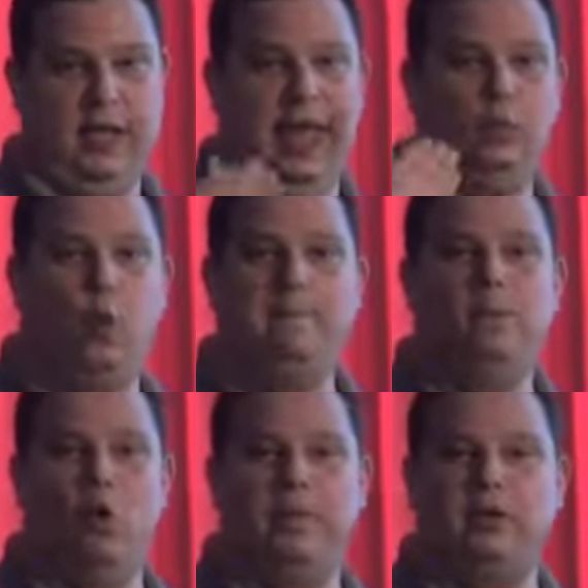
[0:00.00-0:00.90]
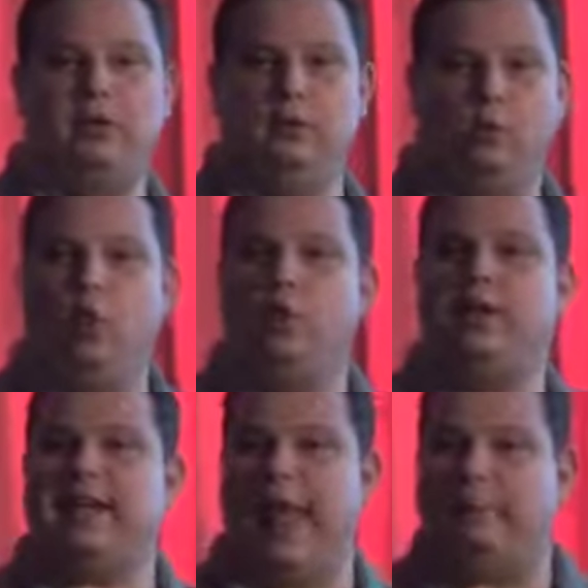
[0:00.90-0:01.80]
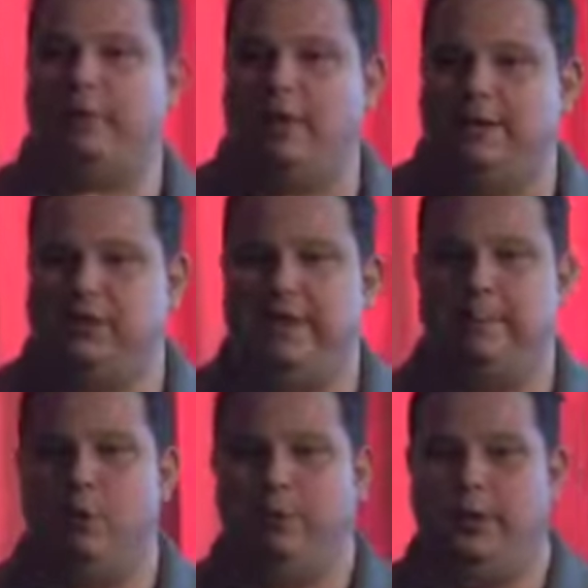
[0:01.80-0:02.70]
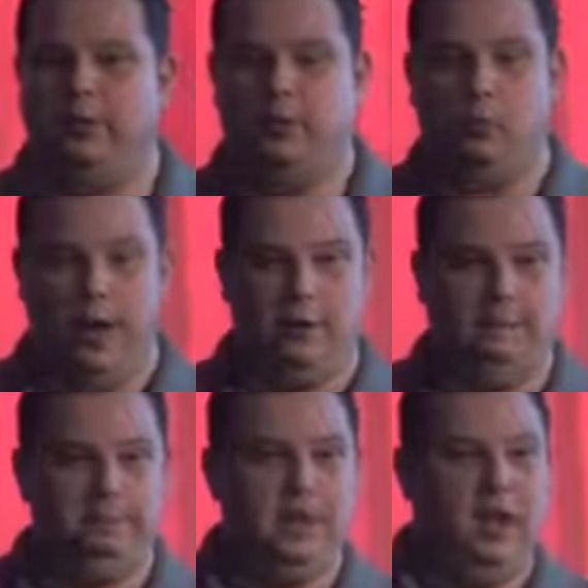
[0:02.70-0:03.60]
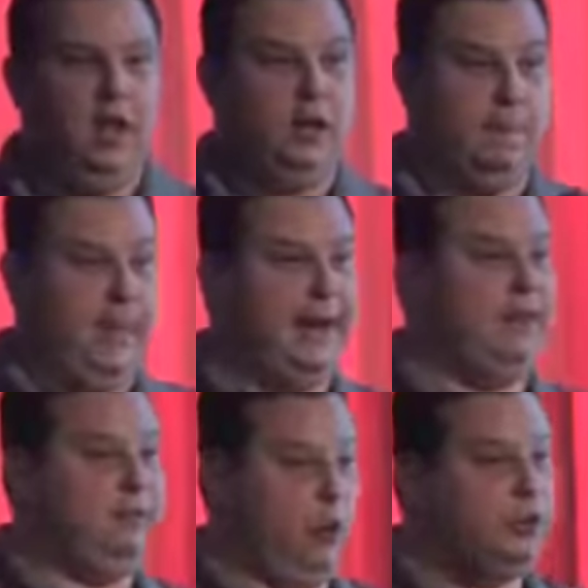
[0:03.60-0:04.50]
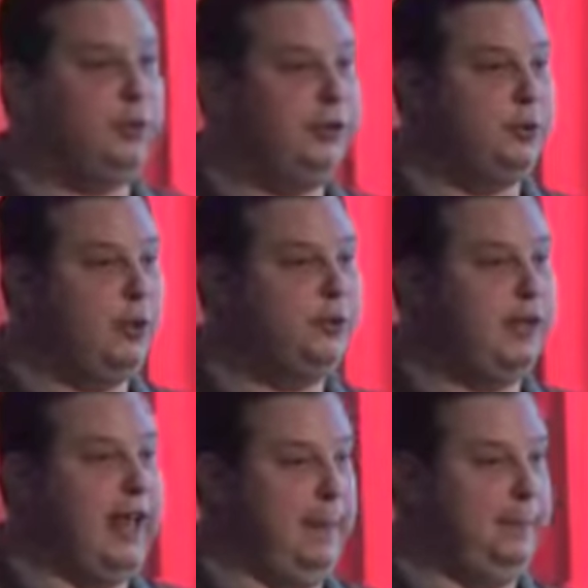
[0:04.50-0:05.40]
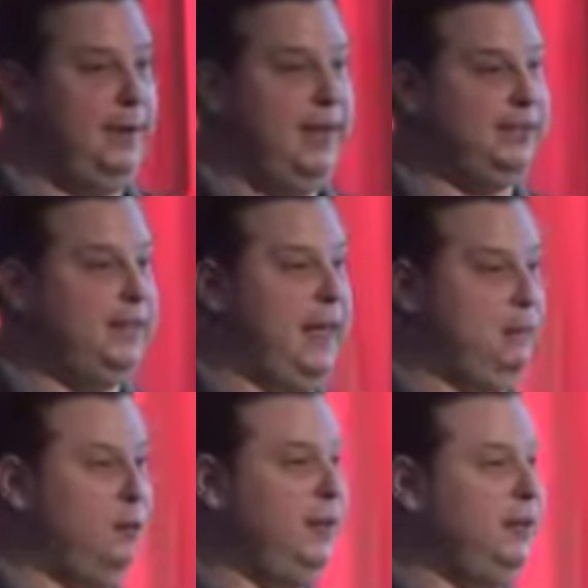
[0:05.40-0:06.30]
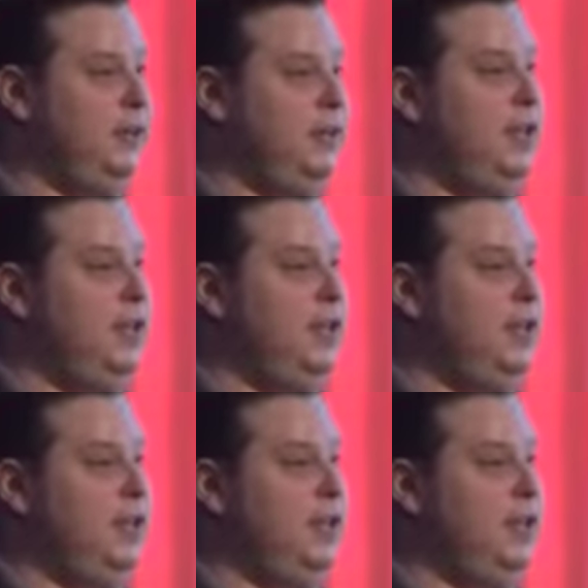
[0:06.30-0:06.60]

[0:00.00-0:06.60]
And what moment, who could capitalize on that moment? Well, competitive grocery stores could capitalize on that moment.